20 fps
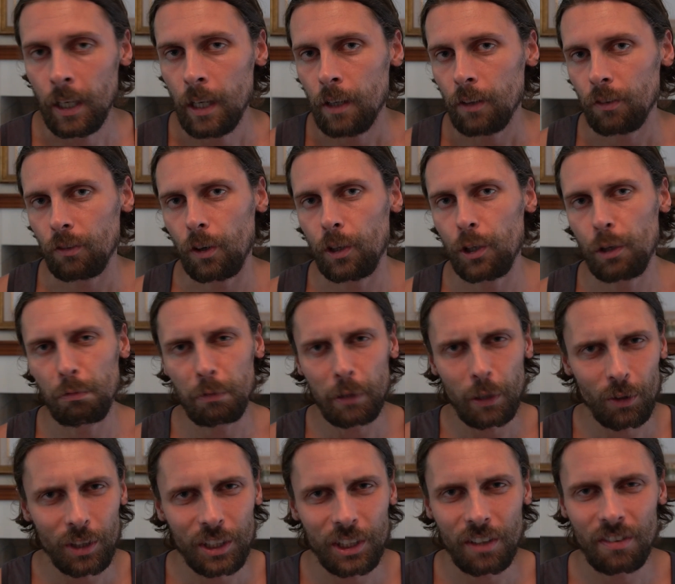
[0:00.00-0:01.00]
So you
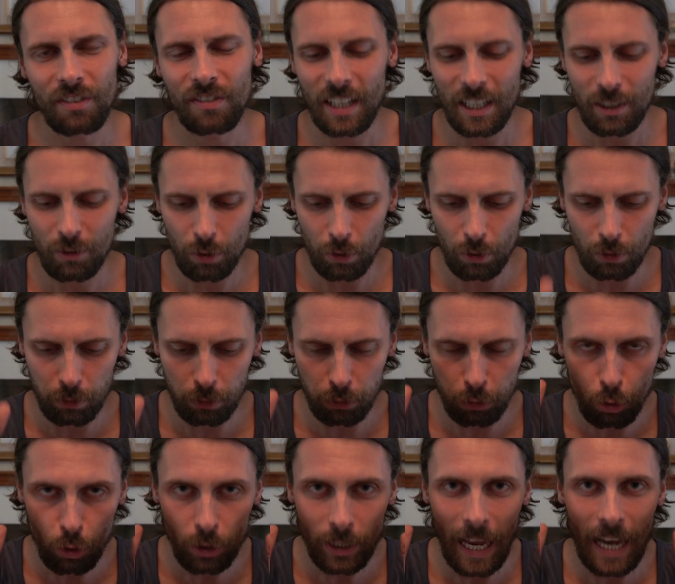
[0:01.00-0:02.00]
really just need to
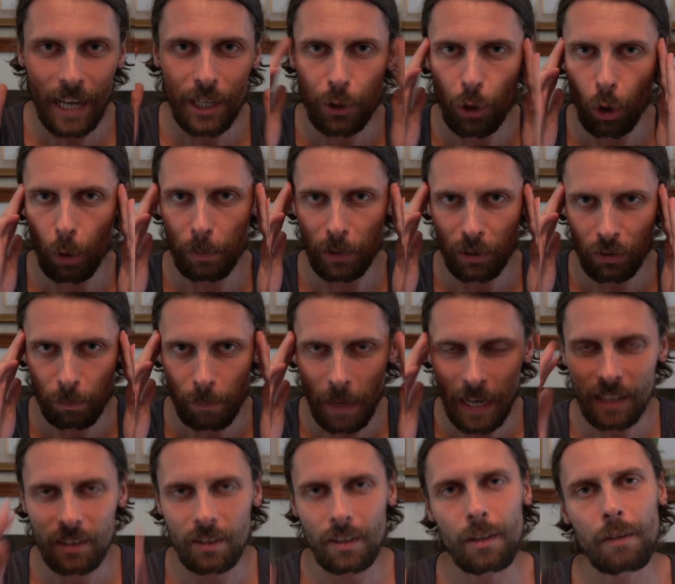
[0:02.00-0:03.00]
look at your
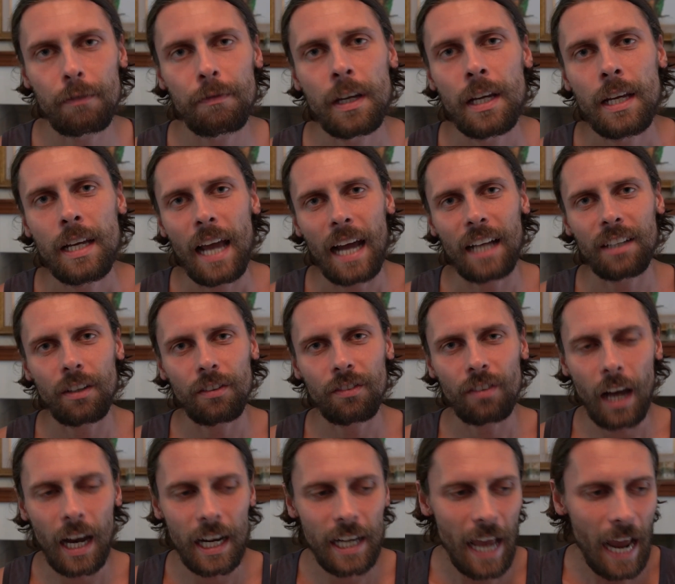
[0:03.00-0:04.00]
perspective and
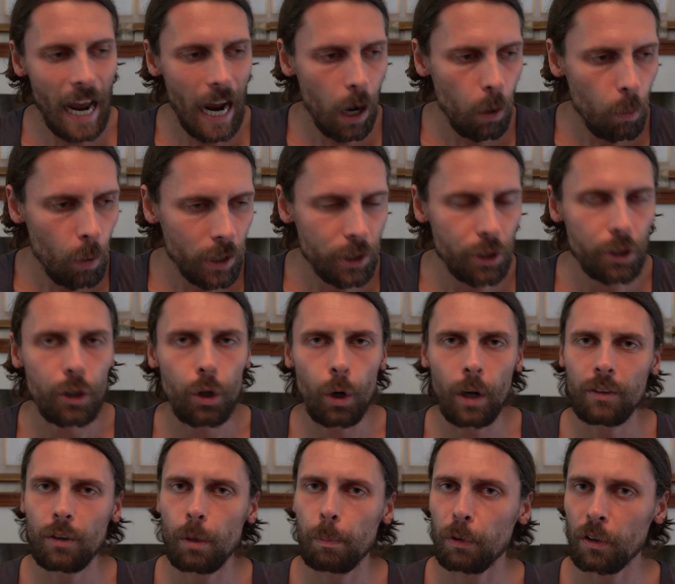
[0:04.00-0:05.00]
decide, how are you
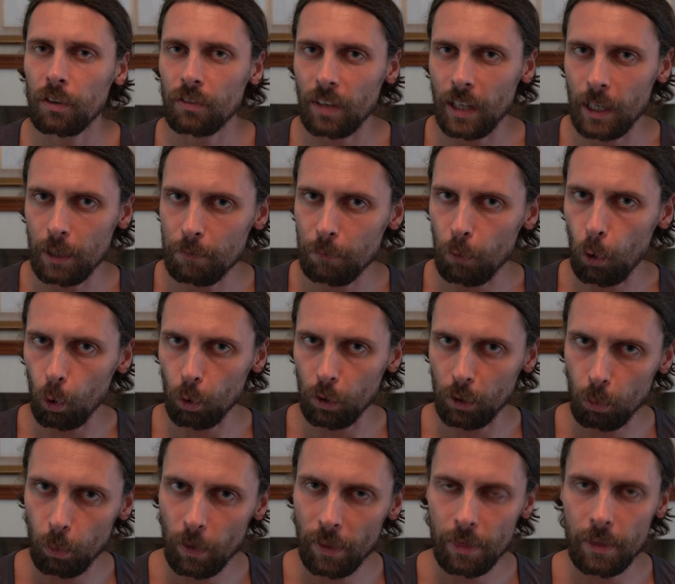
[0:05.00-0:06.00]
going to proceed forward
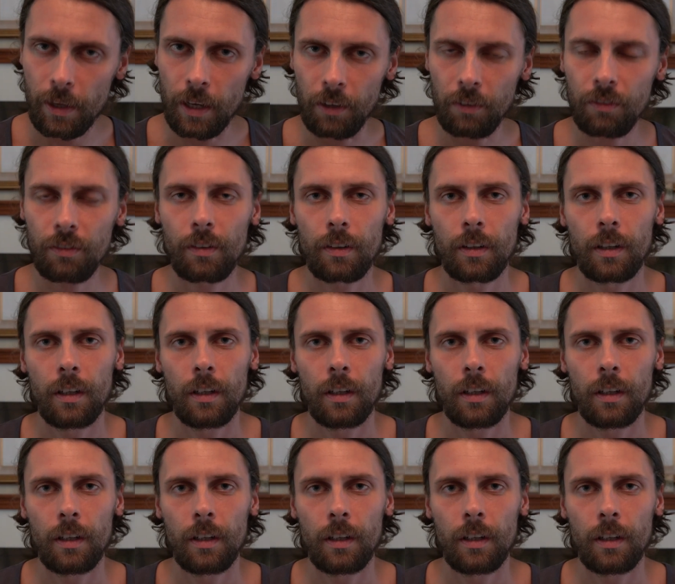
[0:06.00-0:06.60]
with this?